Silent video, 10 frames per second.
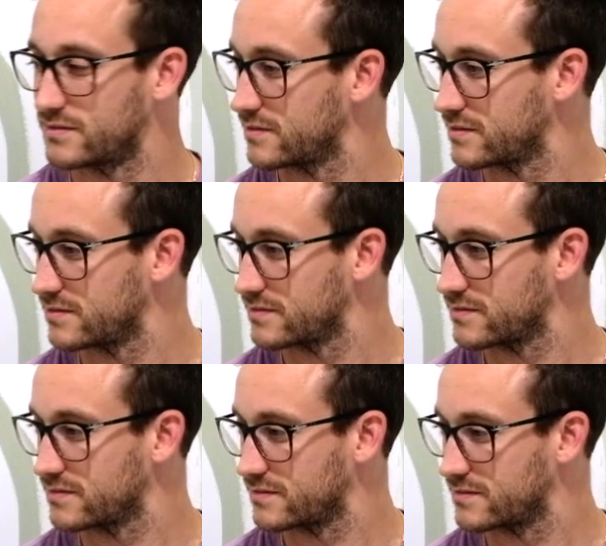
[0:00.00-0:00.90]

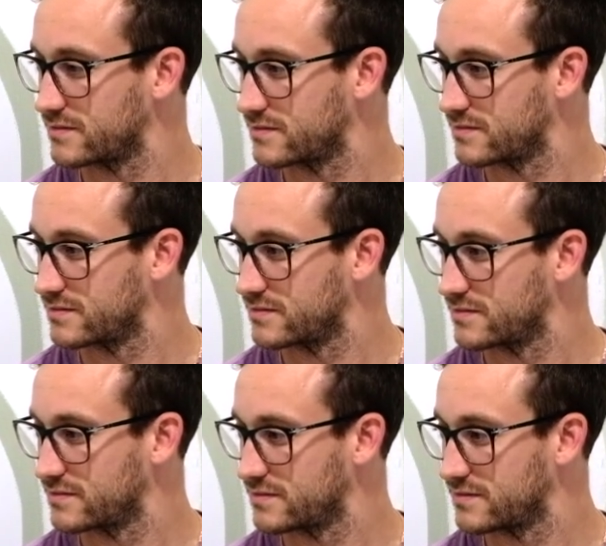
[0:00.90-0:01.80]

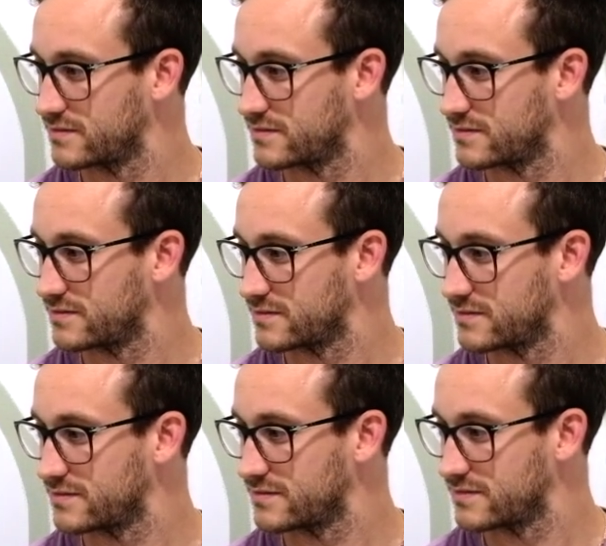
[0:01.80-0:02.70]

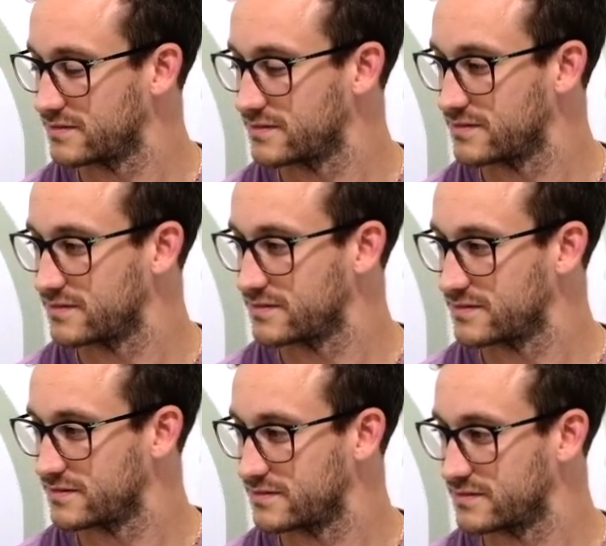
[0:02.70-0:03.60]

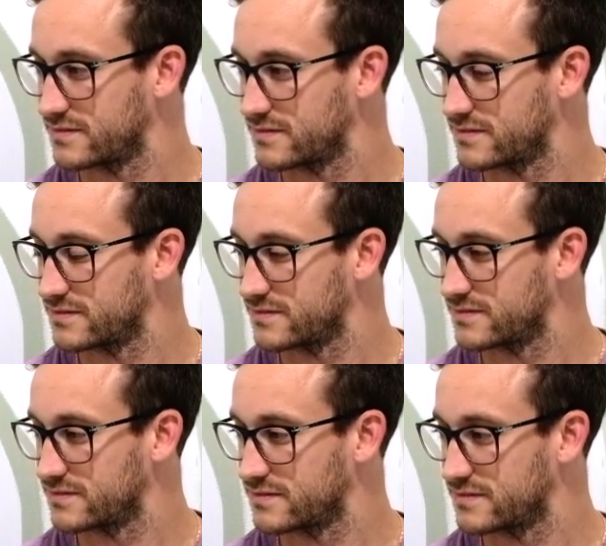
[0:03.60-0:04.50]

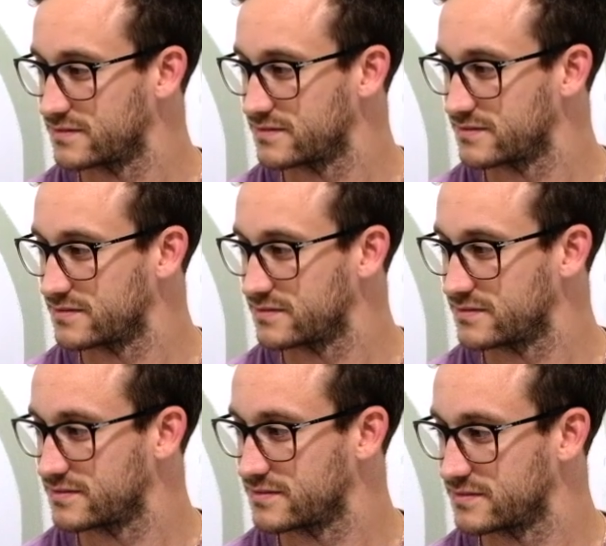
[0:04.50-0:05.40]

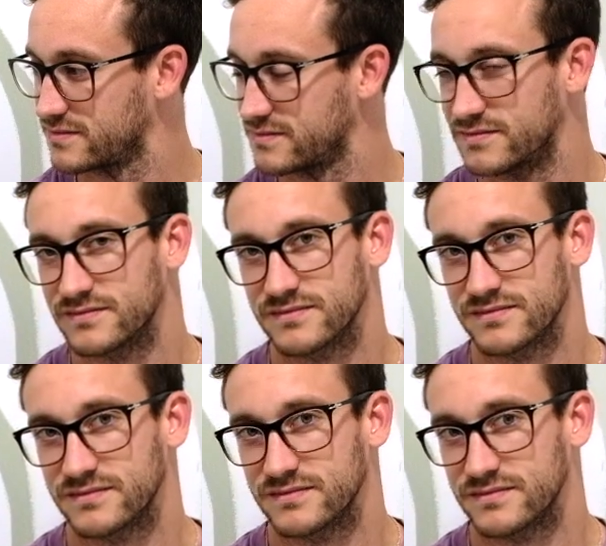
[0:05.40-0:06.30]

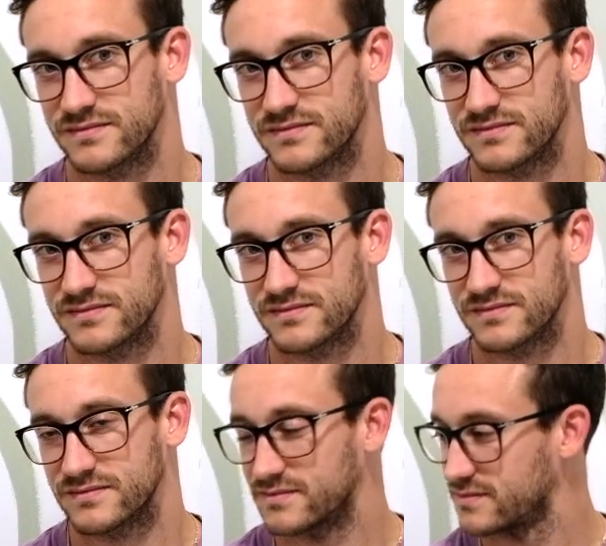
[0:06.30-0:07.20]

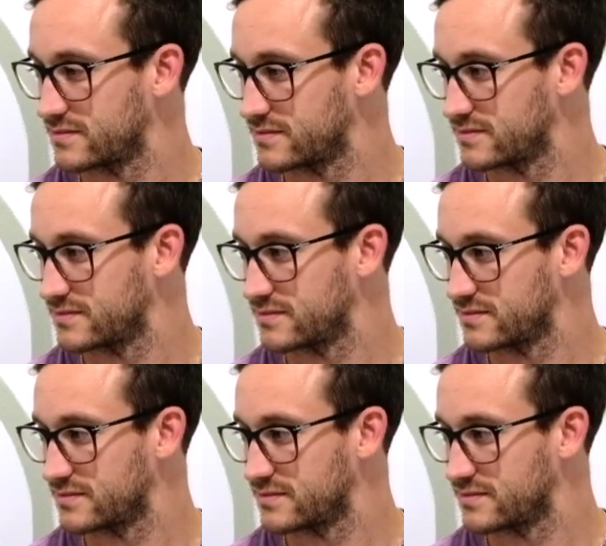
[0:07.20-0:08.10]
No words are spoken by the person on screen.